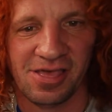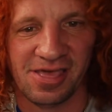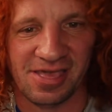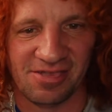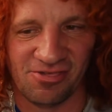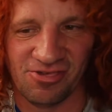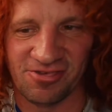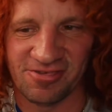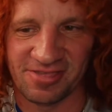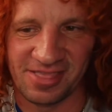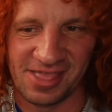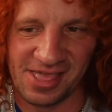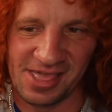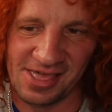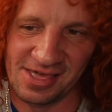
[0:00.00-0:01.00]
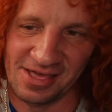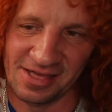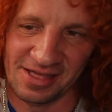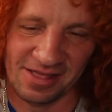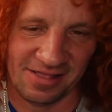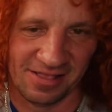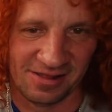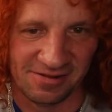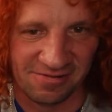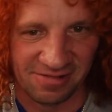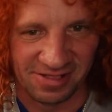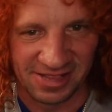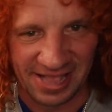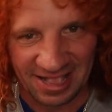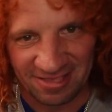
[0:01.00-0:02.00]
in just the
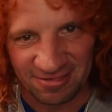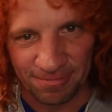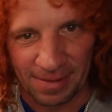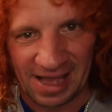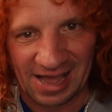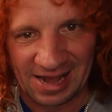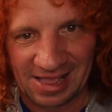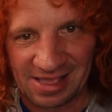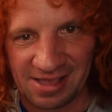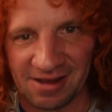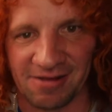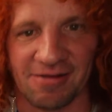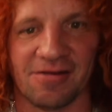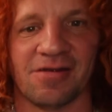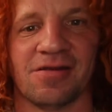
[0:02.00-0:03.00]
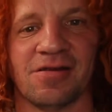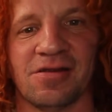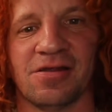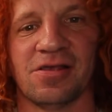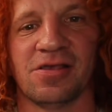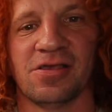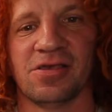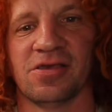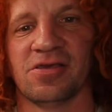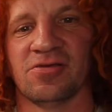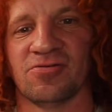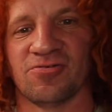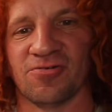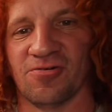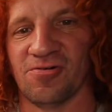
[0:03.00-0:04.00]
little lens body here.
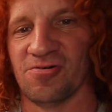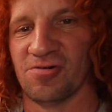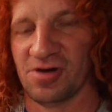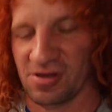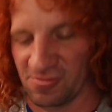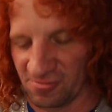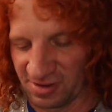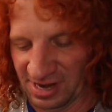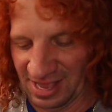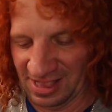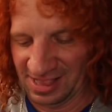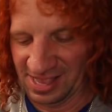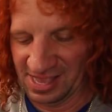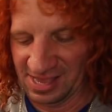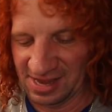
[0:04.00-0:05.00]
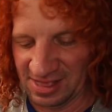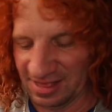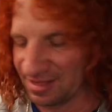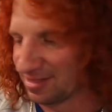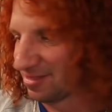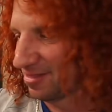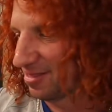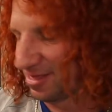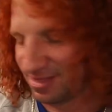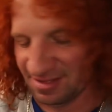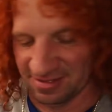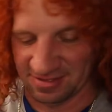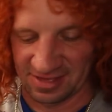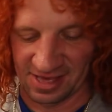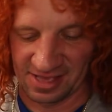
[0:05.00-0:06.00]
So what I did
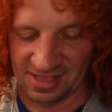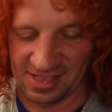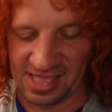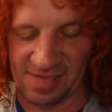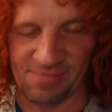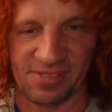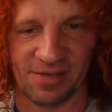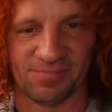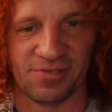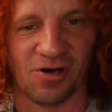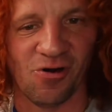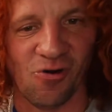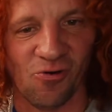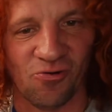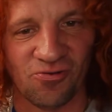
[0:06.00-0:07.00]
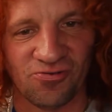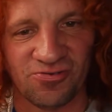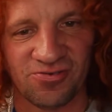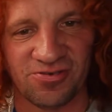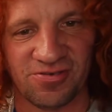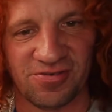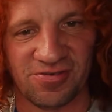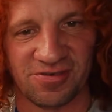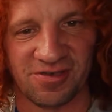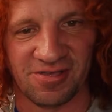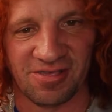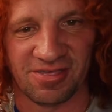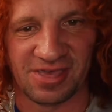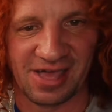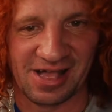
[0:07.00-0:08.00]
is I taped up the holes
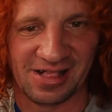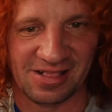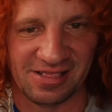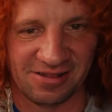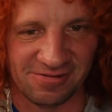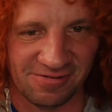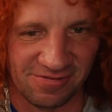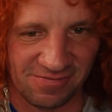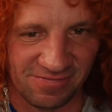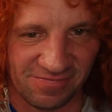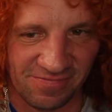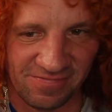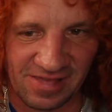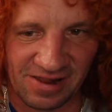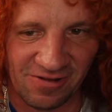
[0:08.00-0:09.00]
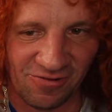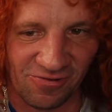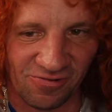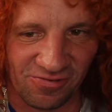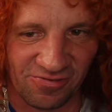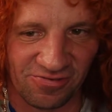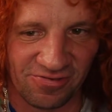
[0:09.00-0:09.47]
because it's got little vent holes,